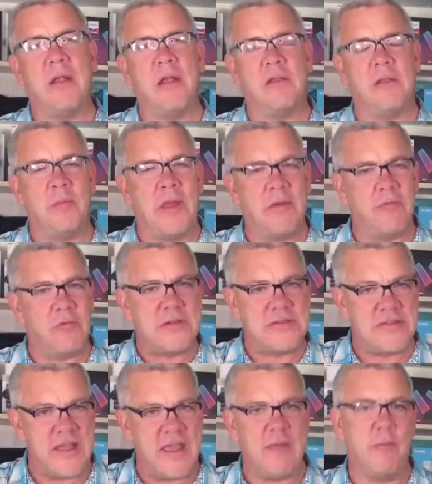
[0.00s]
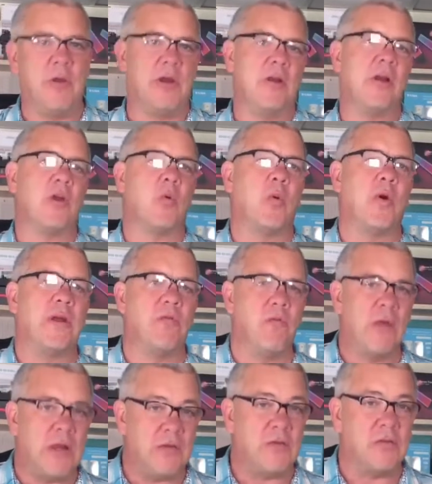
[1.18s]
them every day, but you're not quite
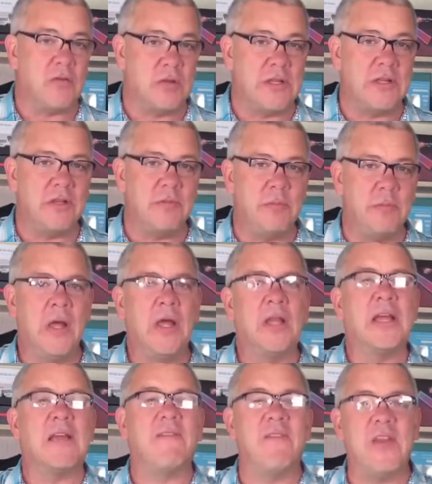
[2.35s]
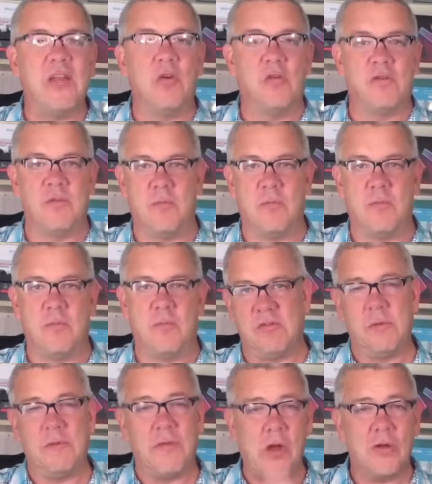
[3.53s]
ready to delete them, like videos and pictures.
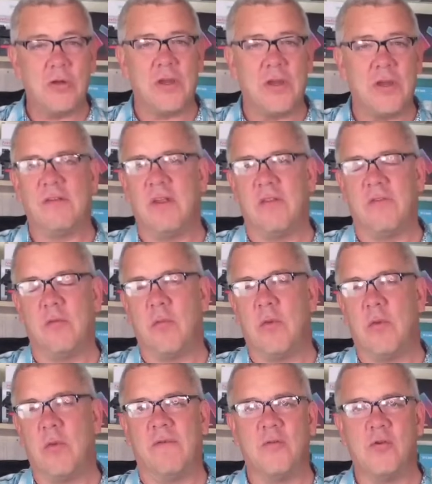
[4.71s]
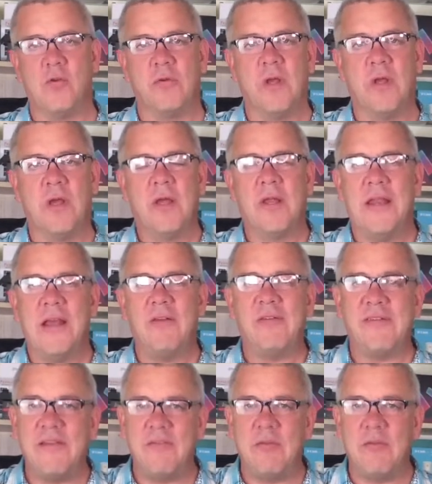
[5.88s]
We've all got a ton of them on our phone. Now
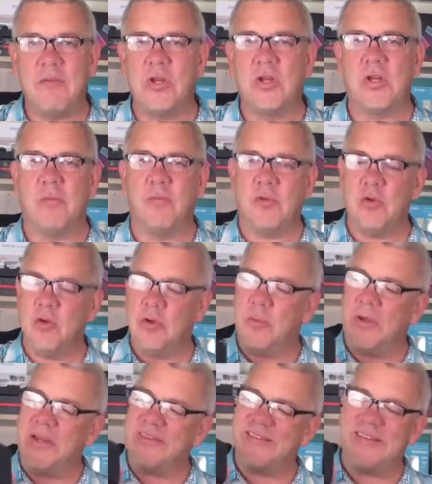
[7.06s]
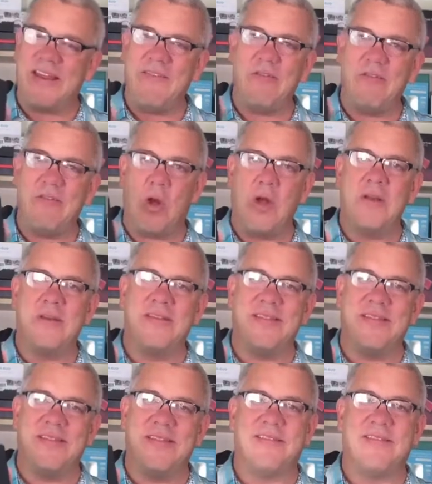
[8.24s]
save them on your computer, but save them onto
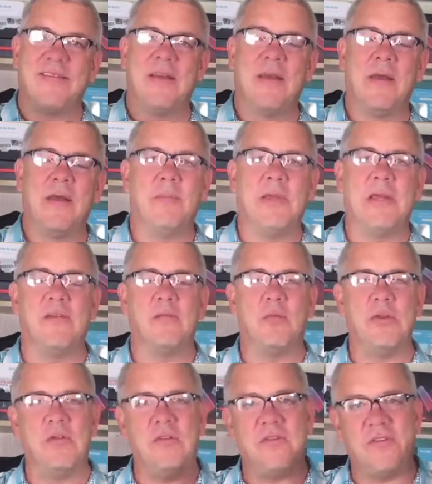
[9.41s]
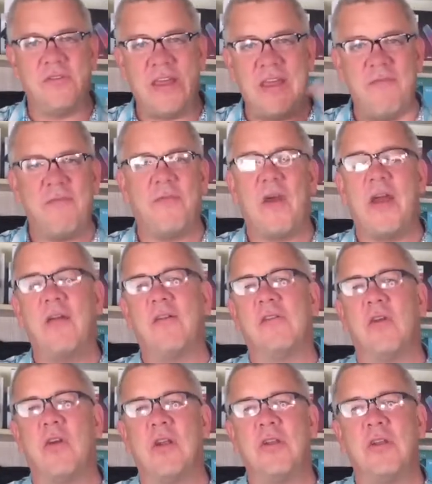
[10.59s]
this, because when you save files
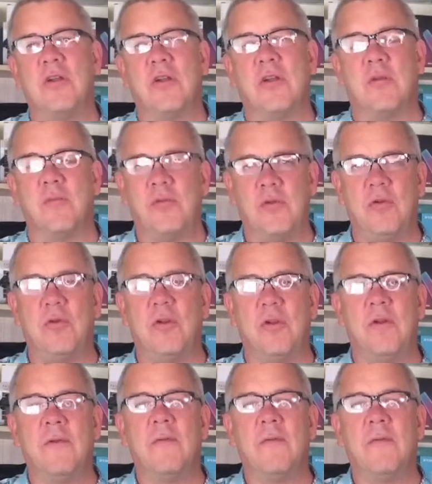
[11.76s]
onto your computer,